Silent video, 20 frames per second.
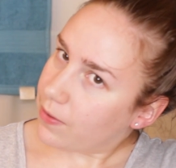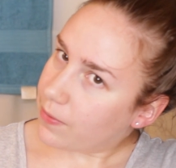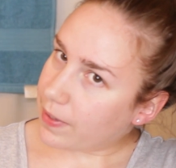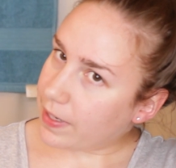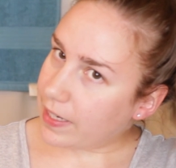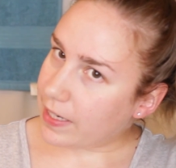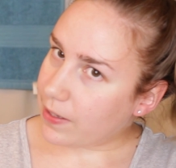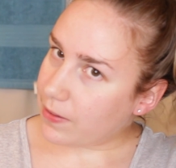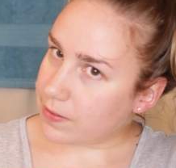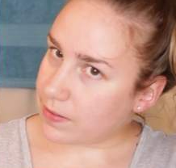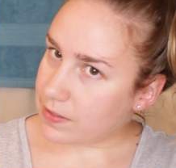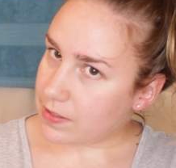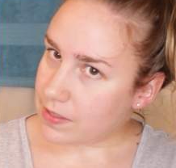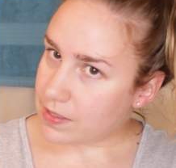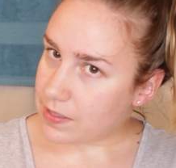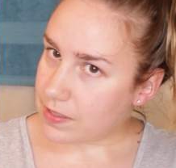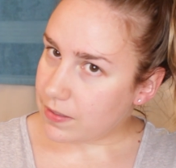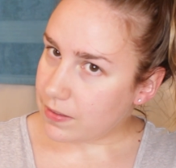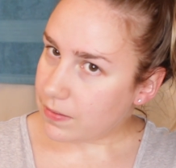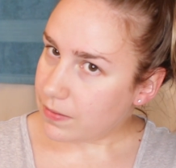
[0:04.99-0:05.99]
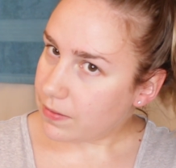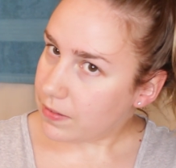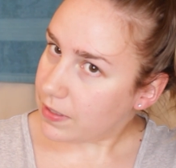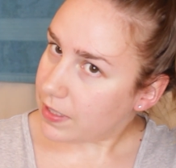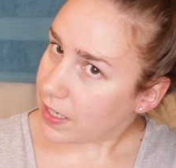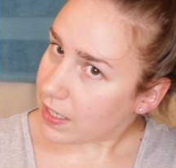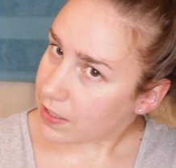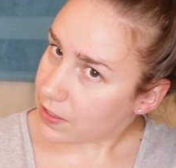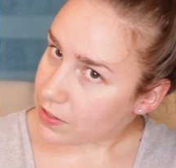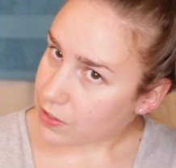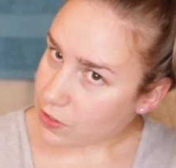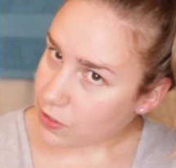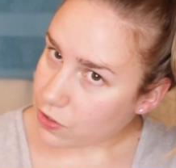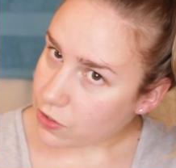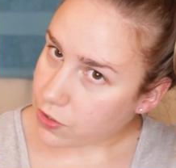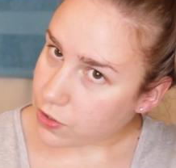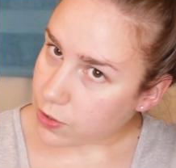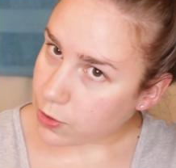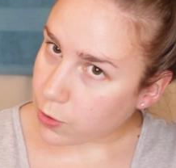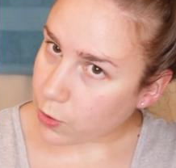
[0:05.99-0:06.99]
Right now it's not
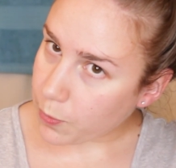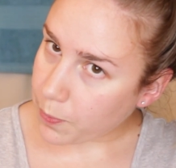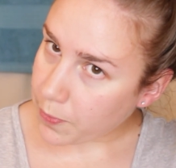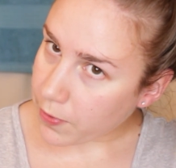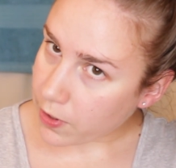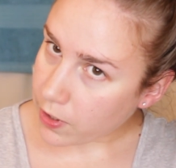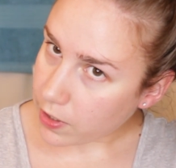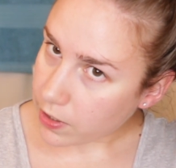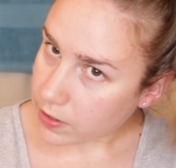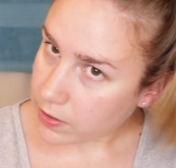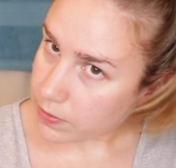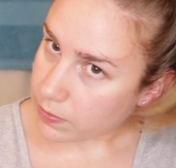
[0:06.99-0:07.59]
super